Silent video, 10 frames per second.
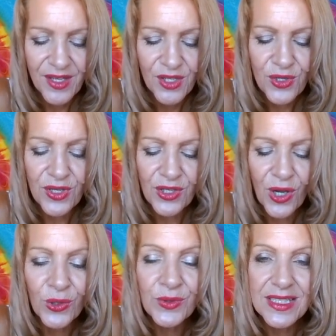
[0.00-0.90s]
You can
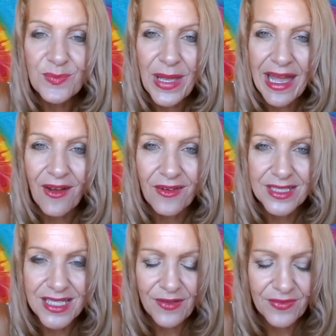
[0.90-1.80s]
hold this power
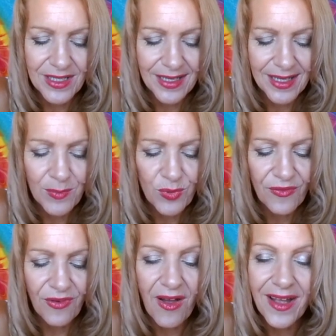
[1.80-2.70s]
indefinitely,
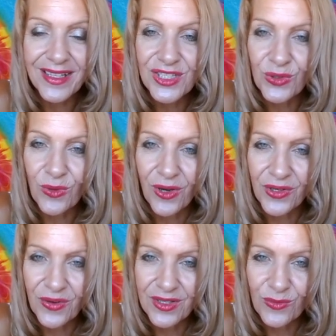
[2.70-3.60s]
provided you
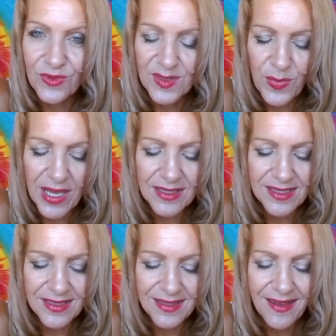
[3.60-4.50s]
honor it, respect
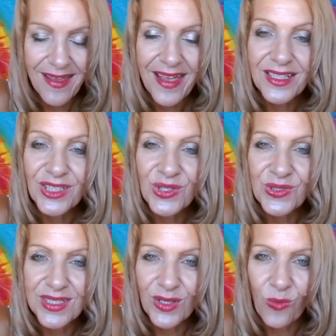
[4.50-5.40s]
it, and
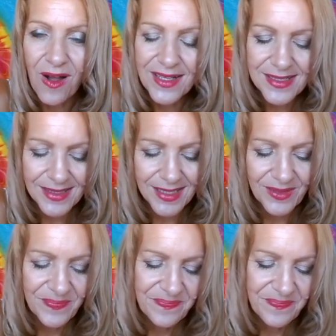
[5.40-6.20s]
use it wisely.